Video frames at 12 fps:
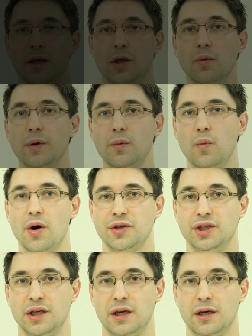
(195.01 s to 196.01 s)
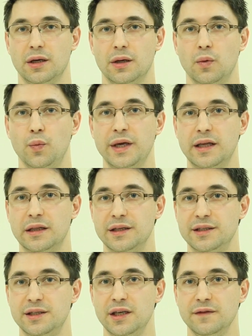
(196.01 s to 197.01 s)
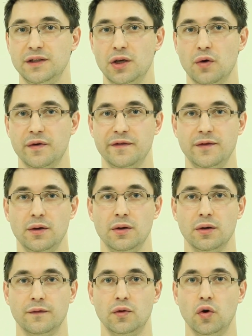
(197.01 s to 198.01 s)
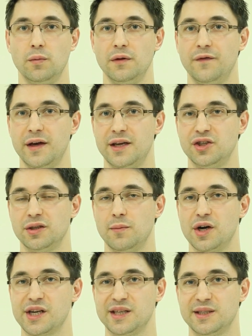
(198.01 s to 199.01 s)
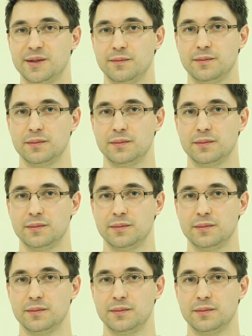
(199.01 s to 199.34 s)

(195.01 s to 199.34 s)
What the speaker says: You are watching weekly CFD overview of global financial markets.